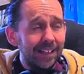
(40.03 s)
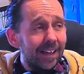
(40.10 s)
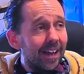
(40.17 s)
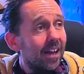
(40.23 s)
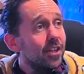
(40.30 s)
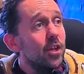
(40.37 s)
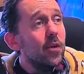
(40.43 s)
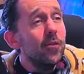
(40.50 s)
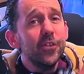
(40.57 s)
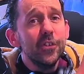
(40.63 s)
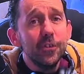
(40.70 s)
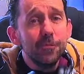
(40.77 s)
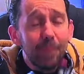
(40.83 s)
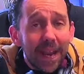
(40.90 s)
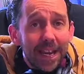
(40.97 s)
You've
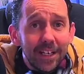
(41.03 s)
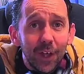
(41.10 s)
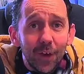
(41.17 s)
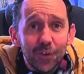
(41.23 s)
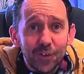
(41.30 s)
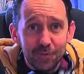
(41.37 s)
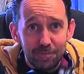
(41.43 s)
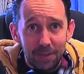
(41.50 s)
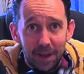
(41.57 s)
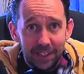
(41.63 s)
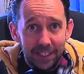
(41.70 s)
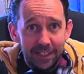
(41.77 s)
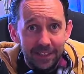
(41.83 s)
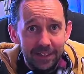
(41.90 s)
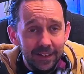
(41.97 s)
spent loads of
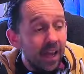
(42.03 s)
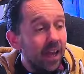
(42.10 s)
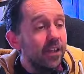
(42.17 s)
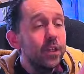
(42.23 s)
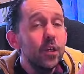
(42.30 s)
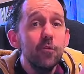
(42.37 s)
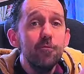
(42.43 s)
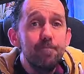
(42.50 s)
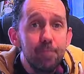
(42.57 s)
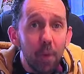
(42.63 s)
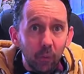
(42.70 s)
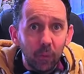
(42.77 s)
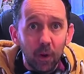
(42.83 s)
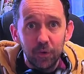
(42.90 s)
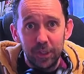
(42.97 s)
money, you've
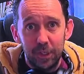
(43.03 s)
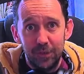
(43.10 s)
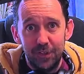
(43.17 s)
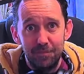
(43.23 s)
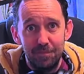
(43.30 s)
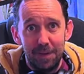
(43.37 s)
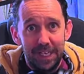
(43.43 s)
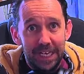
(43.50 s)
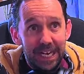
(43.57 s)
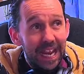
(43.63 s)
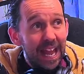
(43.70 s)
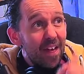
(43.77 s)
borrowed loads of money.